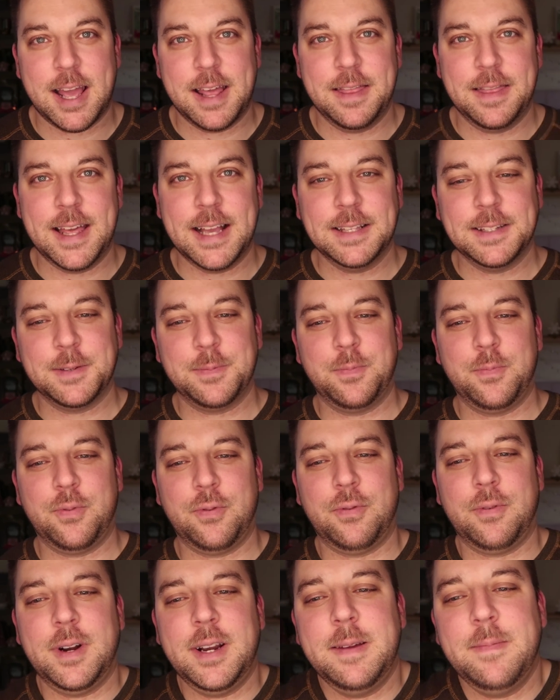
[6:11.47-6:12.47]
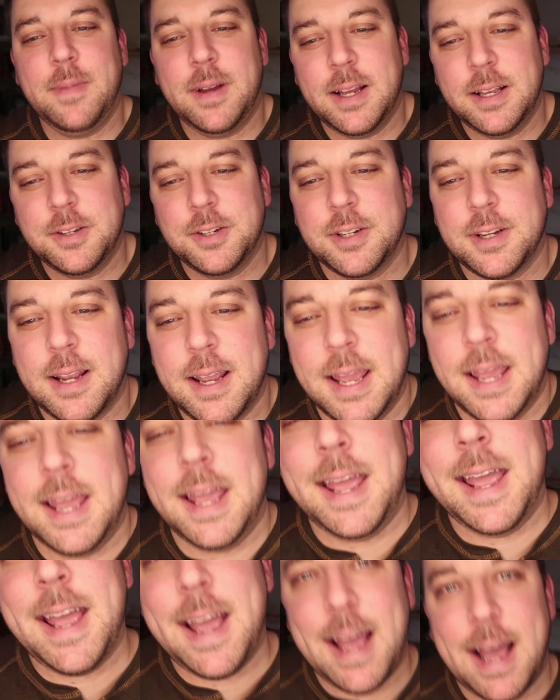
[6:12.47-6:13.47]
That's pretty much
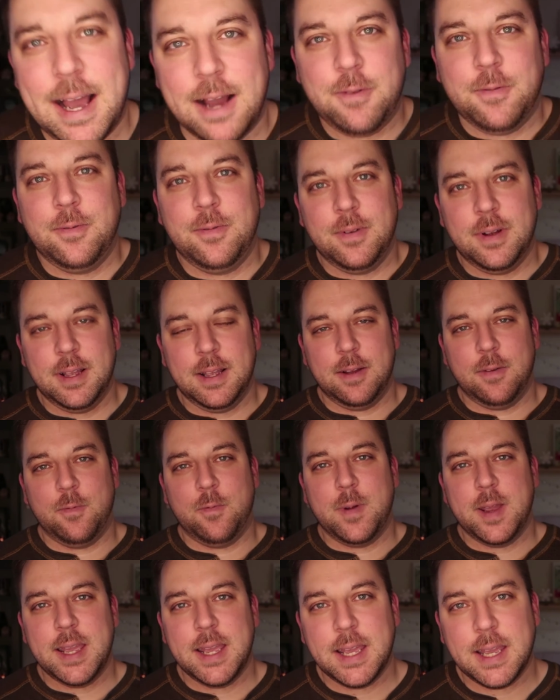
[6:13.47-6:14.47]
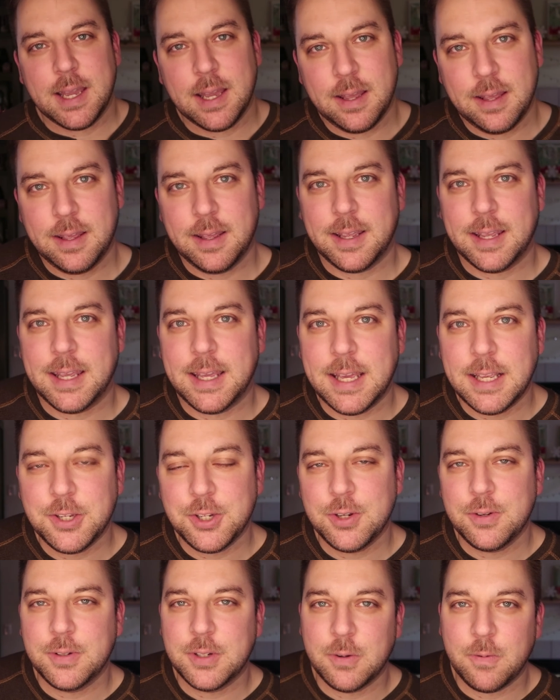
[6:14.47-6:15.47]
how we
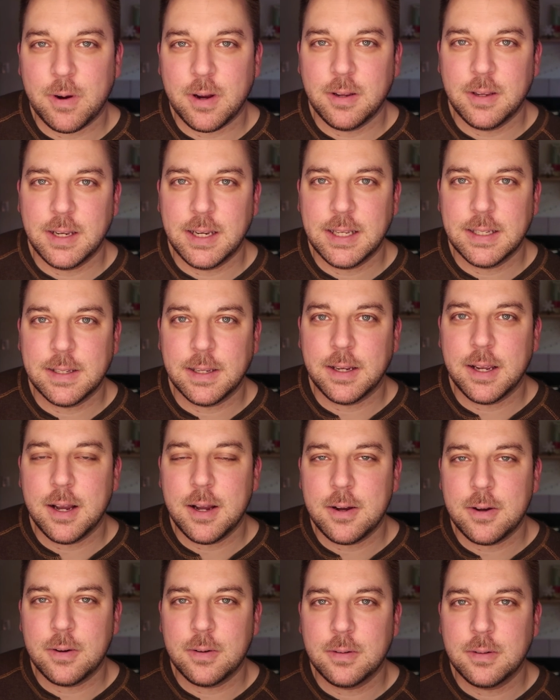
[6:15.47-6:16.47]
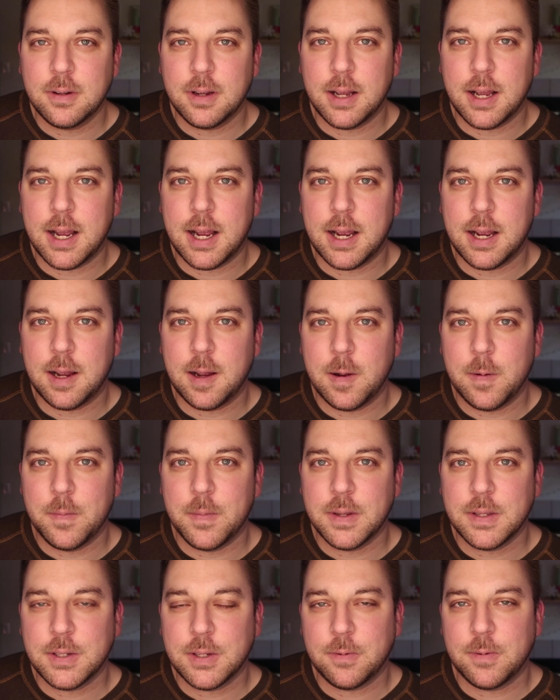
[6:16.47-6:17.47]
get you to where you need to
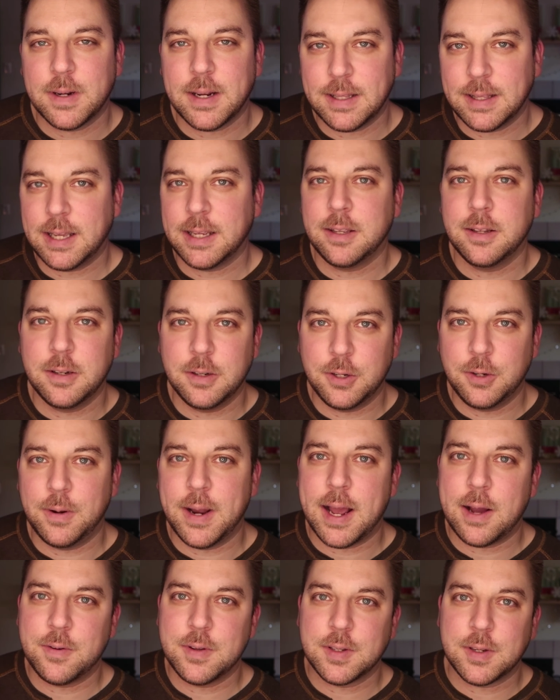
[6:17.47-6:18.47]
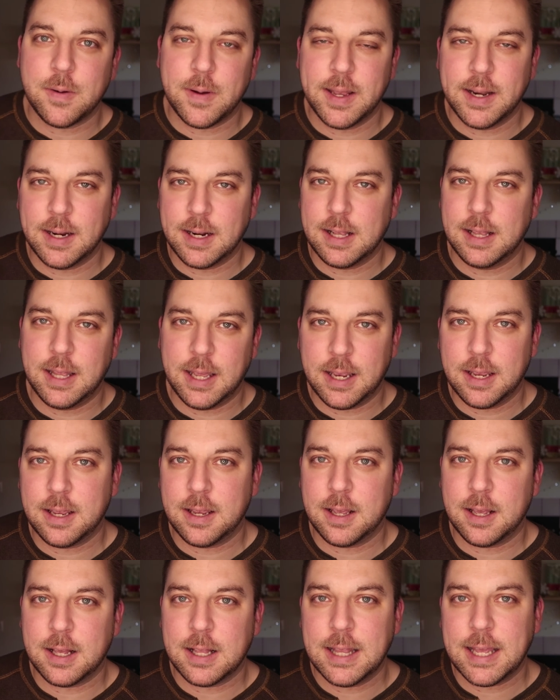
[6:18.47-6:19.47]
go. So what I'd like you to do now is go ahead and
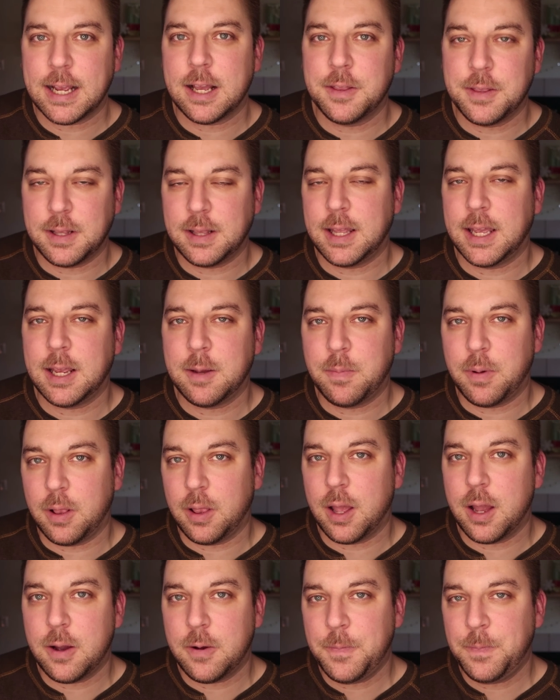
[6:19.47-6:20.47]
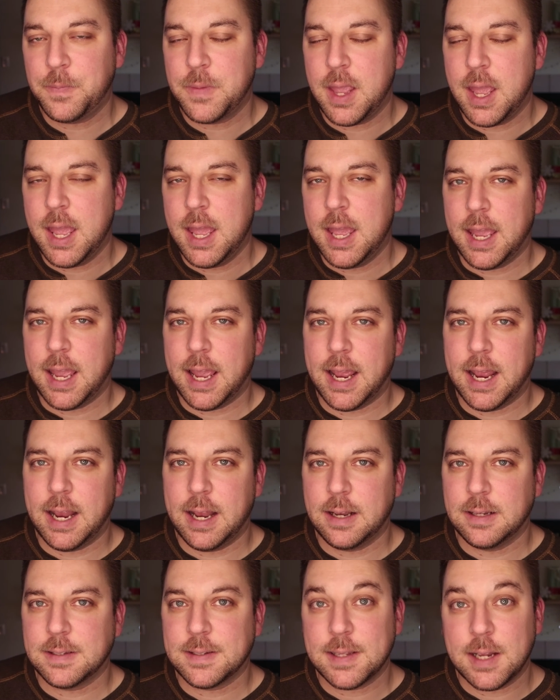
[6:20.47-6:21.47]
click on the link below
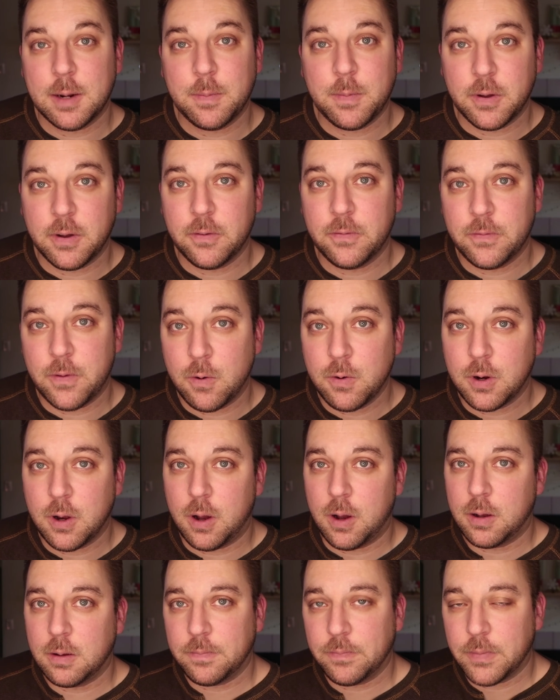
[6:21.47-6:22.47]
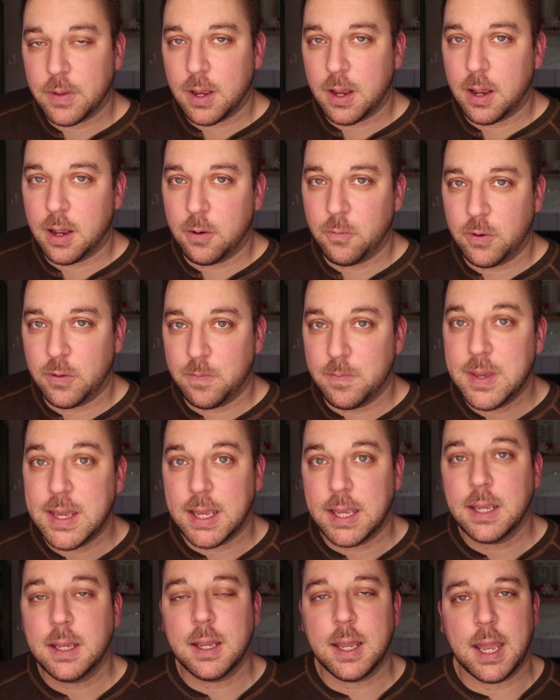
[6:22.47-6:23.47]
and set up a phone call with
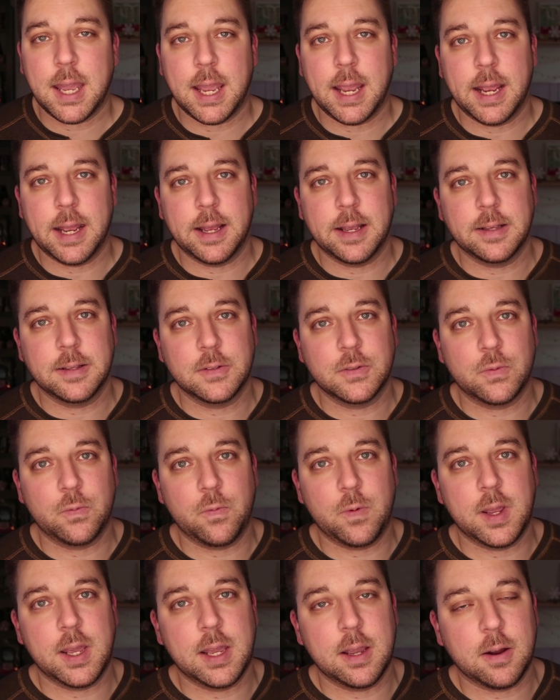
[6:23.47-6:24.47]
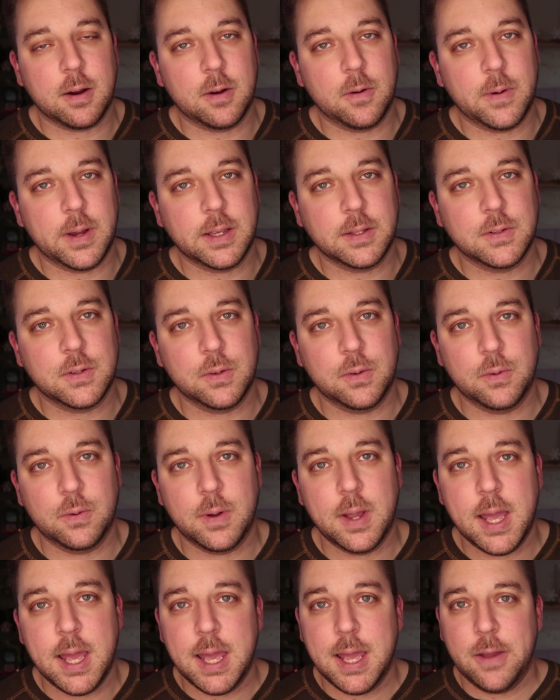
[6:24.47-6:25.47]
me, and we are going
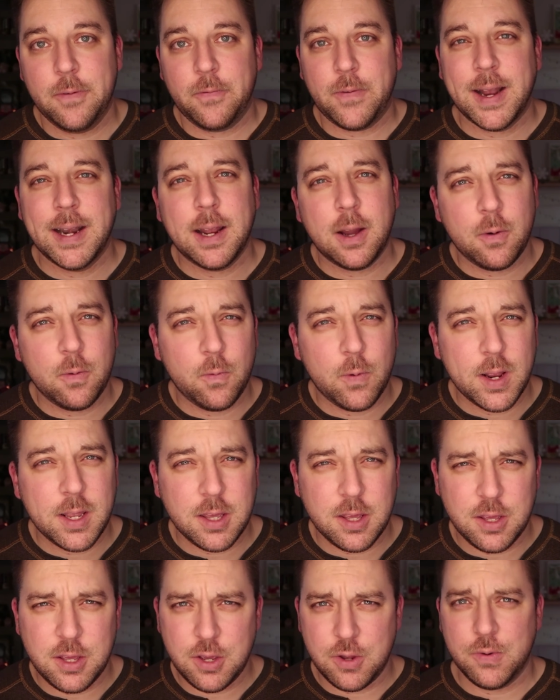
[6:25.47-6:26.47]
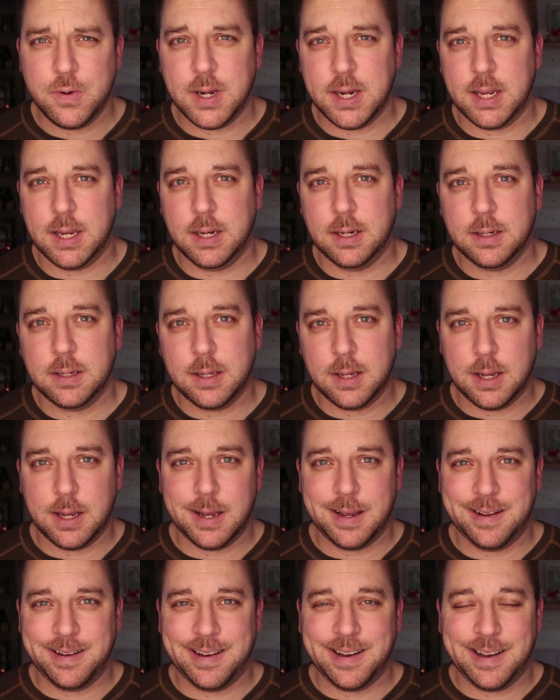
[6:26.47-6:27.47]
to find out what you need.
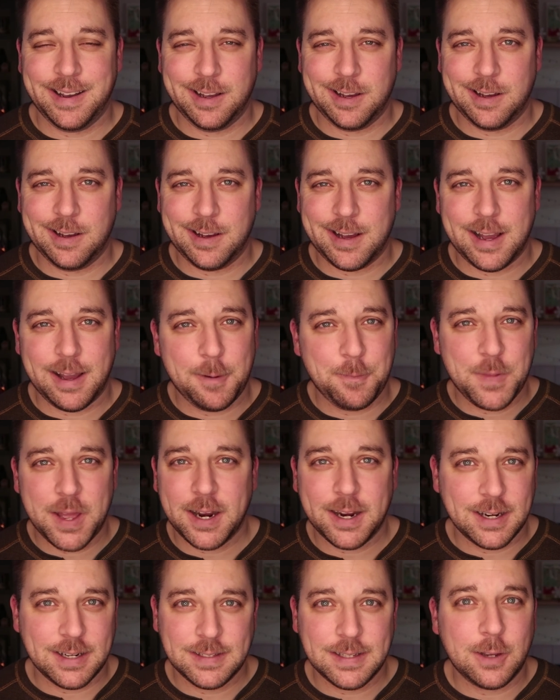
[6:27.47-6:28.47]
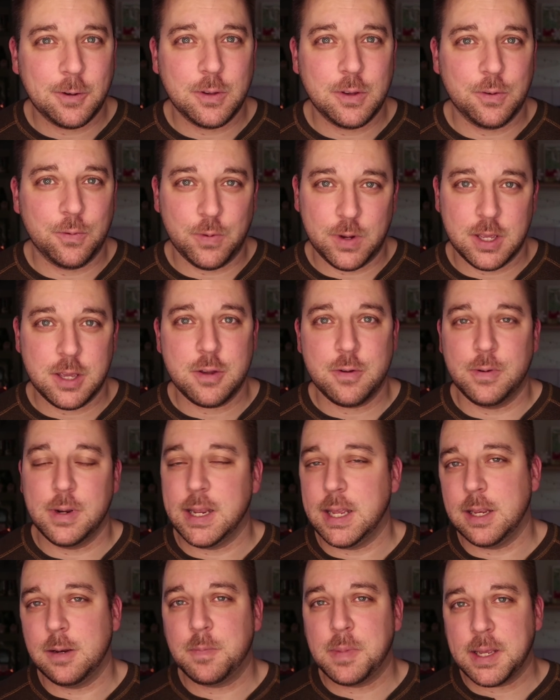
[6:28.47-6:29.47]
I'm not going to tell you what you
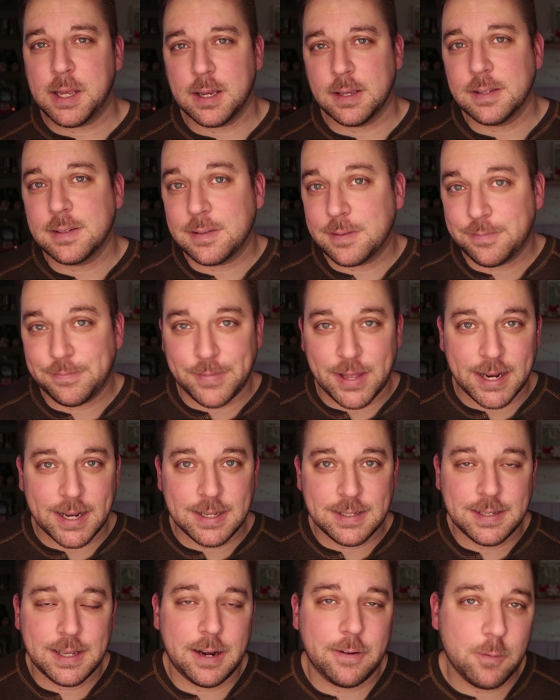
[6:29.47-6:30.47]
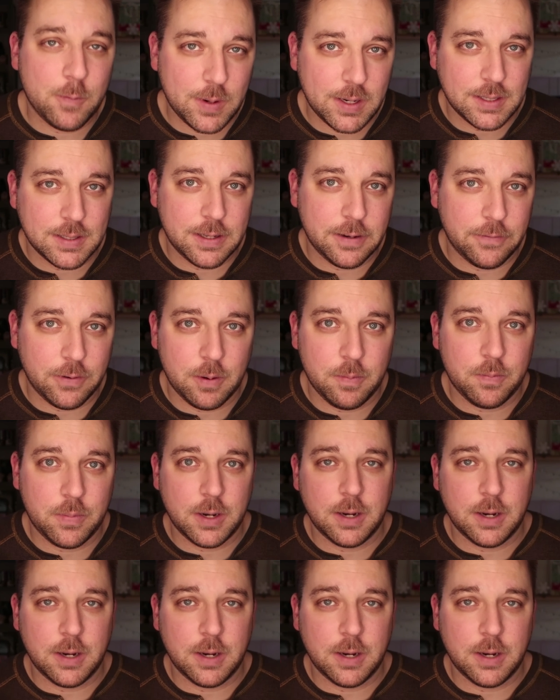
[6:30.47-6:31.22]
need, because like I said, everybody's different.